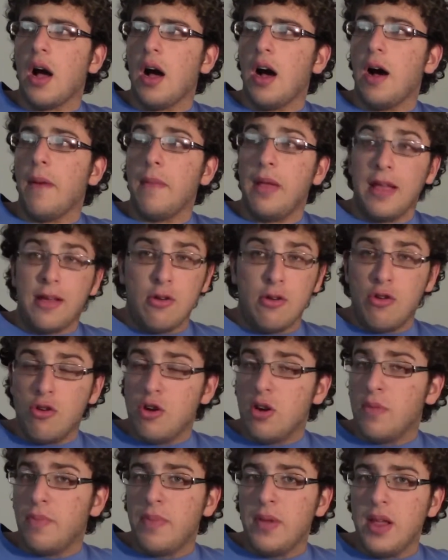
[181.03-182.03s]
Um,
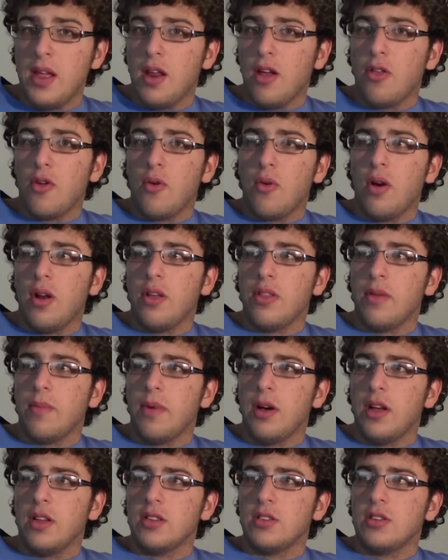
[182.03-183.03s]
could be another one of the
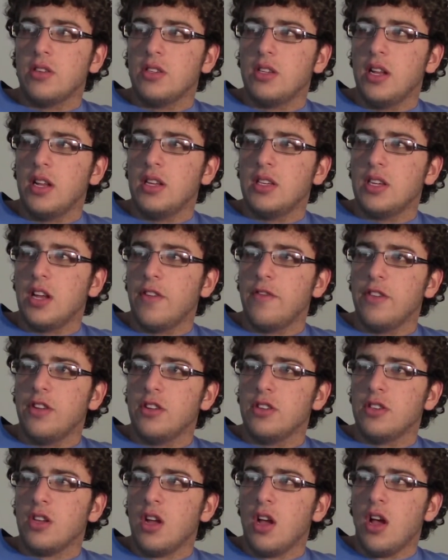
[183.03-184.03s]
monsters that he
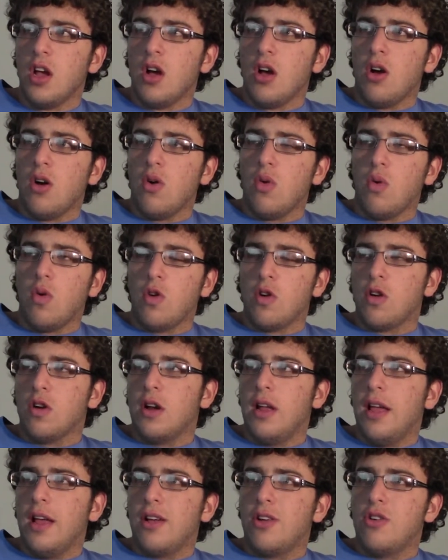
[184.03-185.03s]
summons,
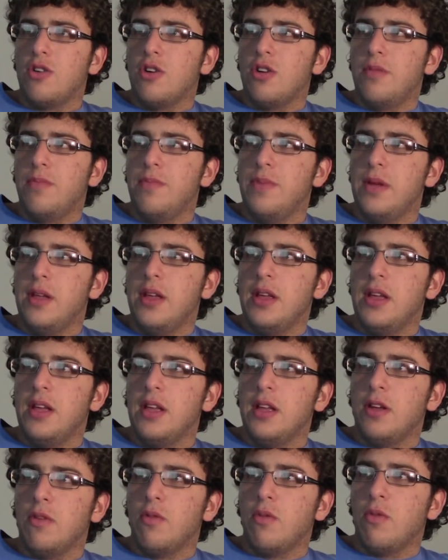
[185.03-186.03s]
or it could
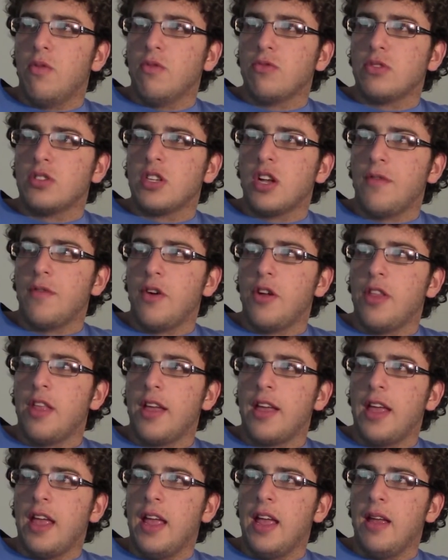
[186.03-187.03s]
be someone
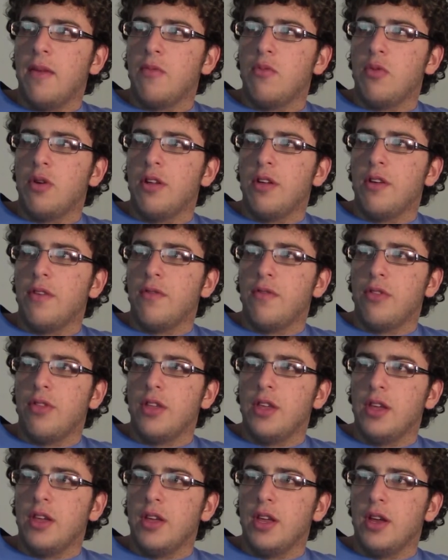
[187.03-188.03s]
that came with
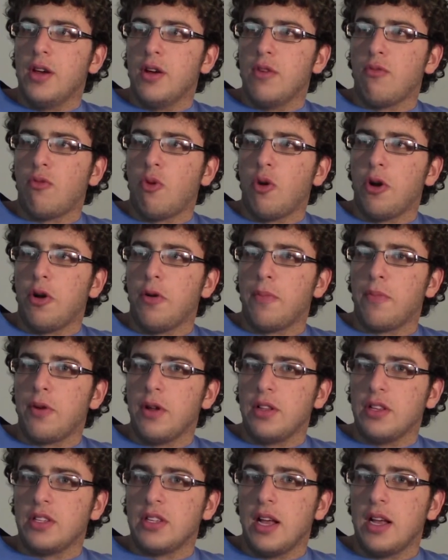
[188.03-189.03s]
the uh, Royal
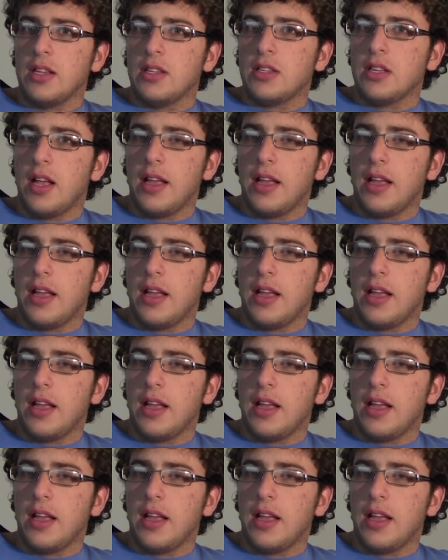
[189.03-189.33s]
Princess.